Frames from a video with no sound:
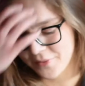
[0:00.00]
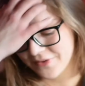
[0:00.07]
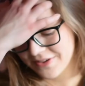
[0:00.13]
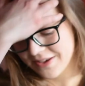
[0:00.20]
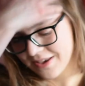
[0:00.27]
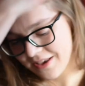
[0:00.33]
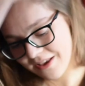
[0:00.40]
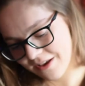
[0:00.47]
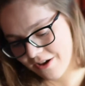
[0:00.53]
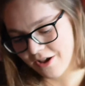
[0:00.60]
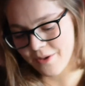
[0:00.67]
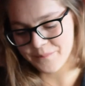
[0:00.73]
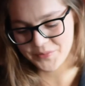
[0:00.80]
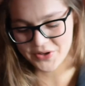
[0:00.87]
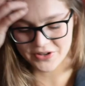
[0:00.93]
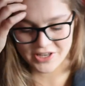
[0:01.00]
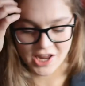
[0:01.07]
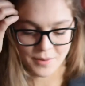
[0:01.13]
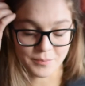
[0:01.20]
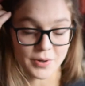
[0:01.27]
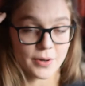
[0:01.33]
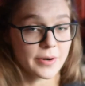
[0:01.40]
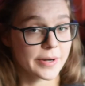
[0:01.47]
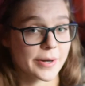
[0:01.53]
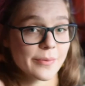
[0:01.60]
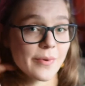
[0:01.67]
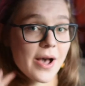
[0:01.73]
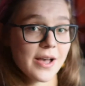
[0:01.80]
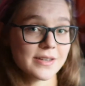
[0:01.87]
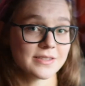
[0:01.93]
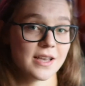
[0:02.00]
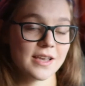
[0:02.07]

book, contemporary wise,